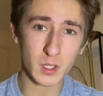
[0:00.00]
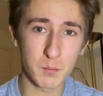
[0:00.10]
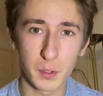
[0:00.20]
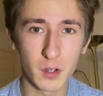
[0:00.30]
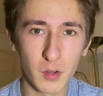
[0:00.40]

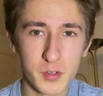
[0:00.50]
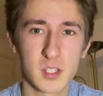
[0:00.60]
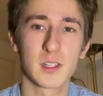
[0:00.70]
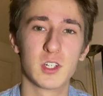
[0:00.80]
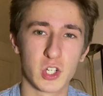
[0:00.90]
But
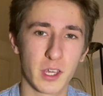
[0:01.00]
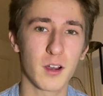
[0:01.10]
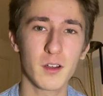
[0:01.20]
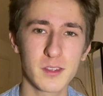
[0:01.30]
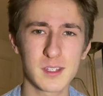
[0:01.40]
obviously she
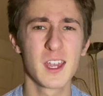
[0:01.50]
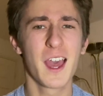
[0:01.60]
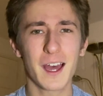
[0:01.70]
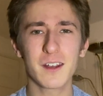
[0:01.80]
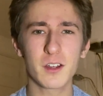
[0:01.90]
can't.
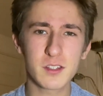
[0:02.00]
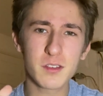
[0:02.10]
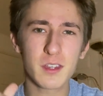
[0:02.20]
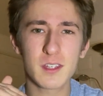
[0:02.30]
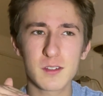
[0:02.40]
And I do
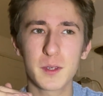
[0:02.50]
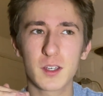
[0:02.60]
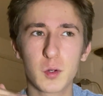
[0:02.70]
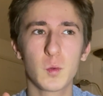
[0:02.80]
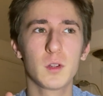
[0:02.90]
think there's
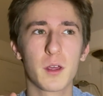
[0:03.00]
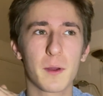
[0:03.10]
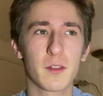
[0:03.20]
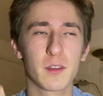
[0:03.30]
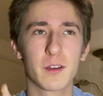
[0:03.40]
something cool
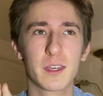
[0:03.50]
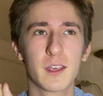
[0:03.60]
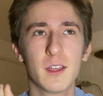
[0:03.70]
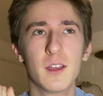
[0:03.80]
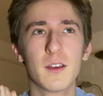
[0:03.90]
about, like,
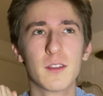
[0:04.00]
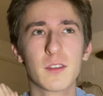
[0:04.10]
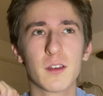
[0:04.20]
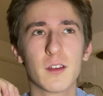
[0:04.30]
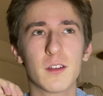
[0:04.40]

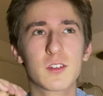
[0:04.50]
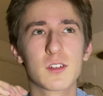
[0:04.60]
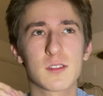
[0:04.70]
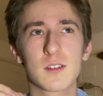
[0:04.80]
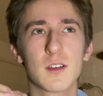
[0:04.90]
the
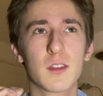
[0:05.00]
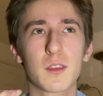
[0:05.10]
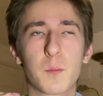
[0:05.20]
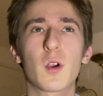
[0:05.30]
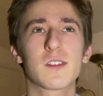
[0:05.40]
just
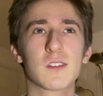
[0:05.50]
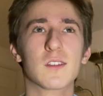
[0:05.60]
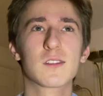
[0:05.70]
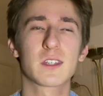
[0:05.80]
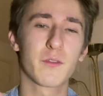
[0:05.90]
the
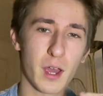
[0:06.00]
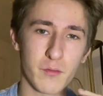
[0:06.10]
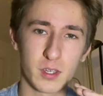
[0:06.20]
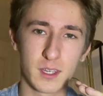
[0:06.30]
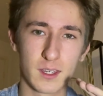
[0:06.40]
presence of
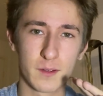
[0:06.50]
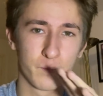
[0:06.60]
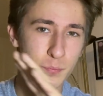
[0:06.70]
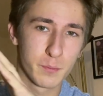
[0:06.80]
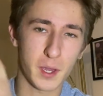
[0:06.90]
having
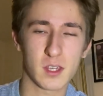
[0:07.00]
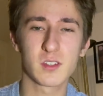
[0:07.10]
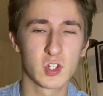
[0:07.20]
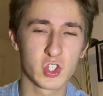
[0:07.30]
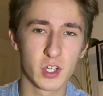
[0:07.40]

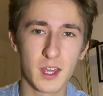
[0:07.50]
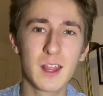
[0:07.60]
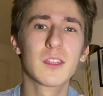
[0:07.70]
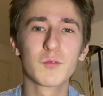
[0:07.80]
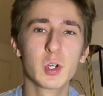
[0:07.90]
Passenger
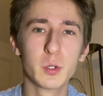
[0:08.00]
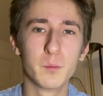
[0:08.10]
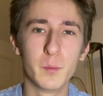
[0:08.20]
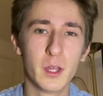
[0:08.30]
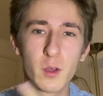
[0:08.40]
in the
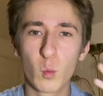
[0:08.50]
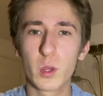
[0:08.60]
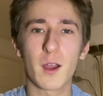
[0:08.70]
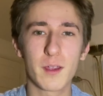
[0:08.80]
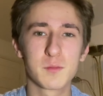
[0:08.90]
room
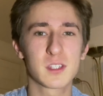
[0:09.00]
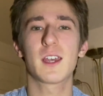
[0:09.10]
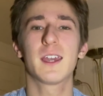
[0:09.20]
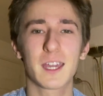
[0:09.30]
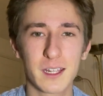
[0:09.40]
without him
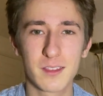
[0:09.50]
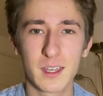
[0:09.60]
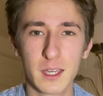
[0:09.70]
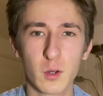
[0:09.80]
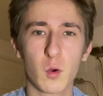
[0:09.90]
saying
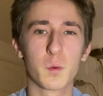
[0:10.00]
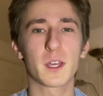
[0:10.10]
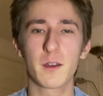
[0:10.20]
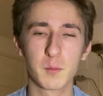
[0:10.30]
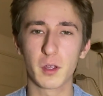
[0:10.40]
anything or
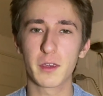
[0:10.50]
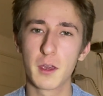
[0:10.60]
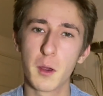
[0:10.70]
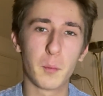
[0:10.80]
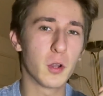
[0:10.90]
without him, like,
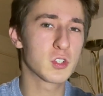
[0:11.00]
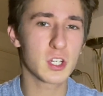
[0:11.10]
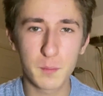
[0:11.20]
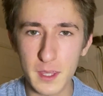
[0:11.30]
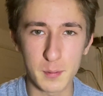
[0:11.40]

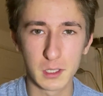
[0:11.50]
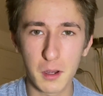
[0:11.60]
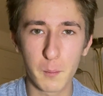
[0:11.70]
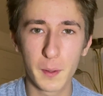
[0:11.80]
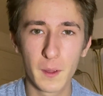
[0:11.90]
punching people
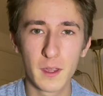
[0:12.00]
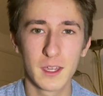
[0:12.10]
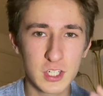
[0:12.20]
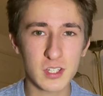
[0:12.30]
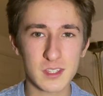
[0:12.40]
up.
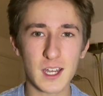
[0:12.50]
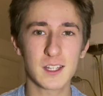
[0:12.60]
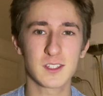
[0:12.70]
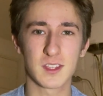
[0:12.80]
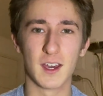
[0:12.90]
He just
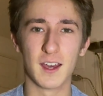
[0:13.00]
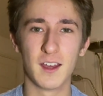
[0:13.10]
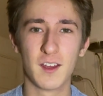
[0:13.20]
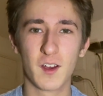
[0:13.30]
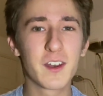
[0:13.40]
stands there.
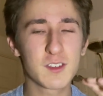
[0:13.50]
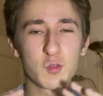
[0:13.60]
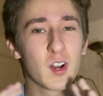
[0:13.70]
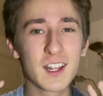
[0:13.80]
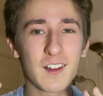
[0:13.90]
And it's
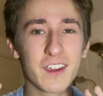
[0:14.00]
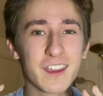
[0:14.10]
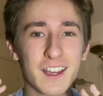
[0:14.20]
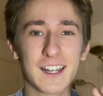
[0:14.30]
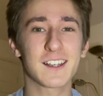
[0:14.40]
really,
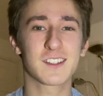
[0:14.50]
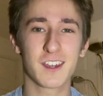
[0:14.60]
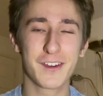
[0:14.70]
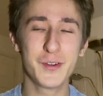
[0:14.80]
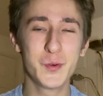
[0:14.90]
like,
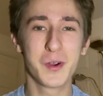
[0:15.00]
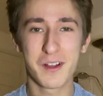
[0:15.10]
classic Who,